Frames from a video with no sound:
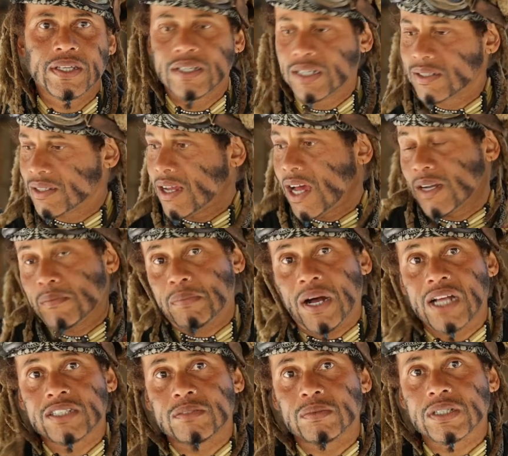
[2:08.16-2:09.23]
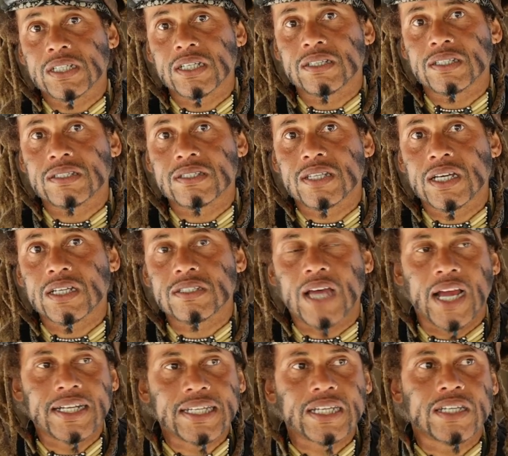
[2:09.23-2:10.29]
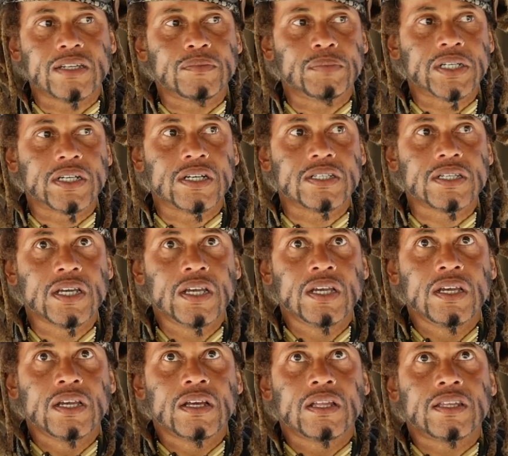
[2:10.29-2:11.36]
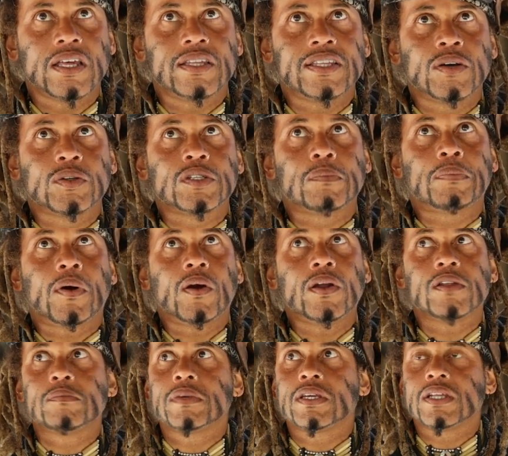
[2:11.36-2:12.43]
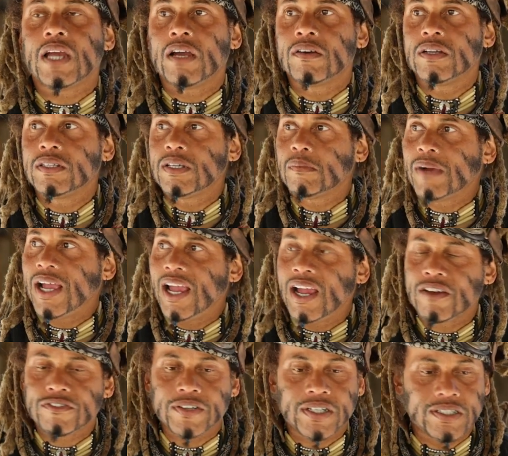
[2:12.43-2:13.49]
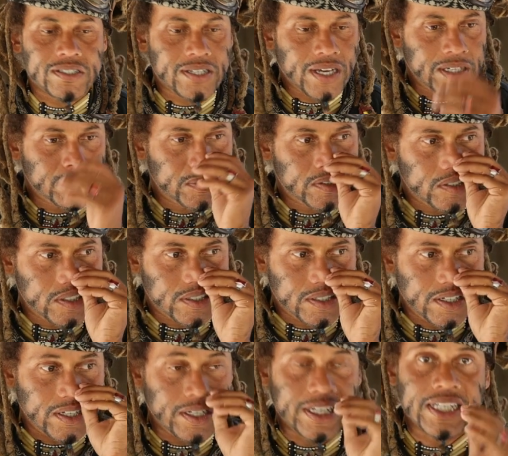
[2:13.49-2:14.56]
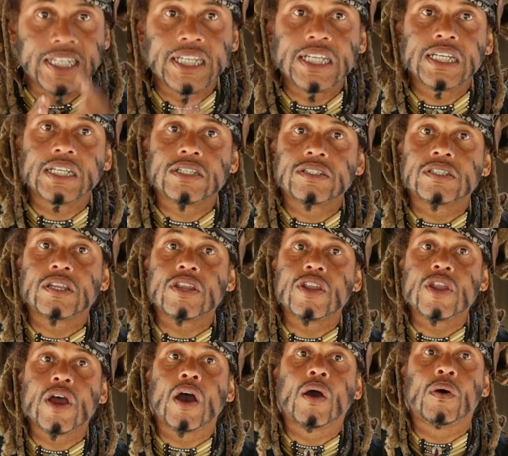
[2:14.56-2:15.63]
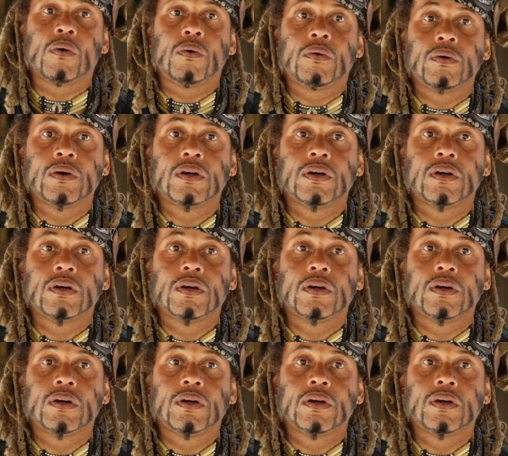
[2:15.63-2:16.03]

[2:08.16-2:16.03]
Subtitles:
It's not impossible to get these things. I did it because there was a part of me that my African side was just needed to know